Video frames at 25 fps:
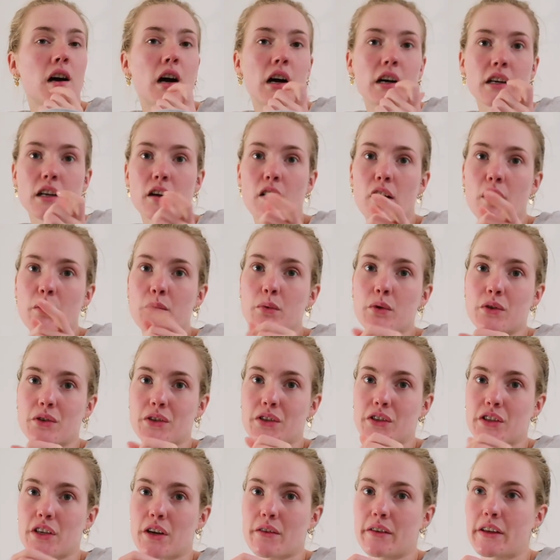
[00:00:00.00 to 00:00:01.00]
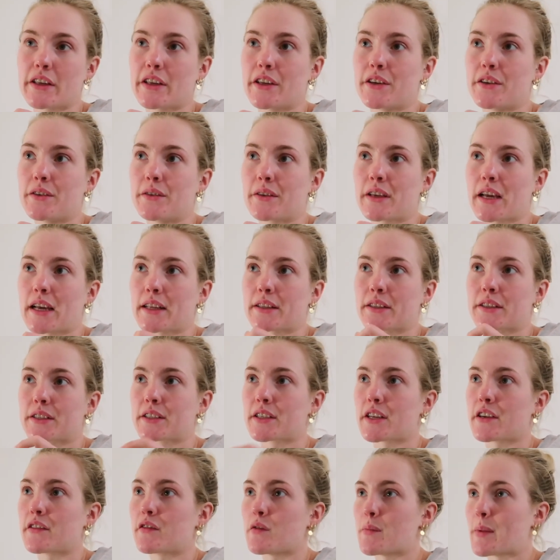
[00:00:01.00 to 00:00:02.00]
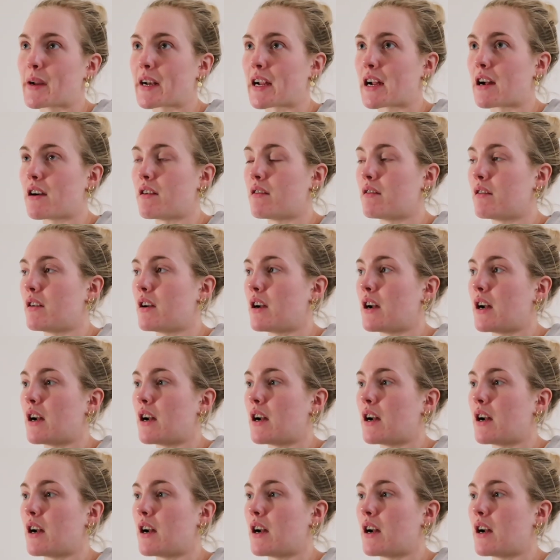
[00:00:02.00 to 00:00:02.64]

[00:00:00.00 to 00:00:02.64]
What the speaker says: I know I was showing you getting the sofa bed out,